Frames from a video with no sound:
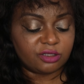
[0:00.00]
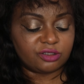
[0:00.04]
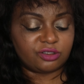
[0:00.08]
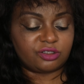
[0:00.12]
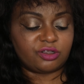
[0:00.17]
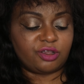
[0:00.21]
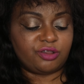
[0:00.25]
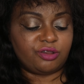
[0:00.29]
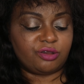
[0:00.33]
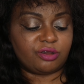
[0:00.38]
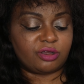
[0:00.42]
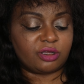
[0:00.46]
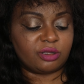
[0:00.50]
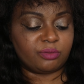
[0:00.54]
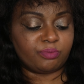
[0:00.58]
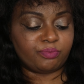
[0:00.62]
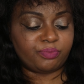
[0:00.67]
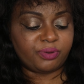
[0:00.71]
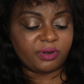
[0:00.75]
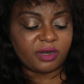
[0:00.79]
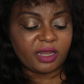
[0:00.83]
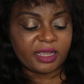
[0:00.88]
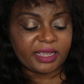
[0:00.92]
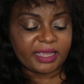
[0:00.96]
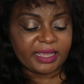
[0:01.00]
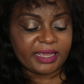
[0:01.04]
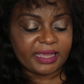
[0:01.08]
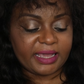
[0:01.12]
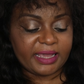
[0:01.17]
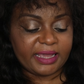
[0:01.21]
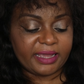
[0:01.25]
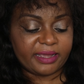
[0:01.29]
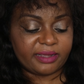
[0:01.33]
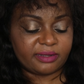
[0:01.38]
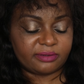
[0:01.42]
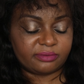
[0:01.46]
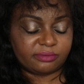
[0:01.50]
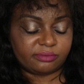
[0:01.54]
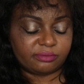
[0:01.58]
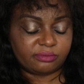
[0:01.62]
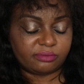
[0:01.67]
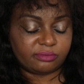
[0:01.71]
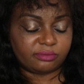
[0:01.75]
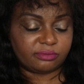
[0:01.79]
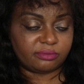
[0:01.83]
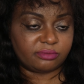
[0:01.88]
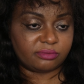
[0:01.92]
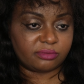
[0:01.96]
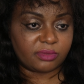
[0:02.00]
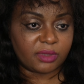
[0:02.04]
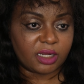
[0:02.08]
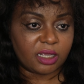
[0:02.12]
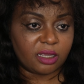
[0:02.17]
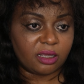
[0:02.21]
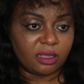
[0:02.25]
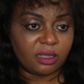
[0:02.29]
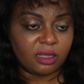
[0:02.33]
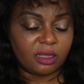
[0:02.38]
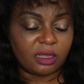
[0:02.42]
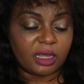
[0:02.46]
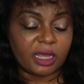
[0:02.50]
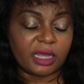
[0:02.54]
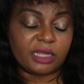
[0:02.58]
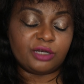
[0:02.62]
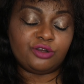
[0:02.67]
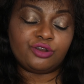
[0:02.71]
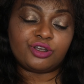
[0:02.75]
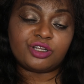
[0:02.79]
So you can plug it in and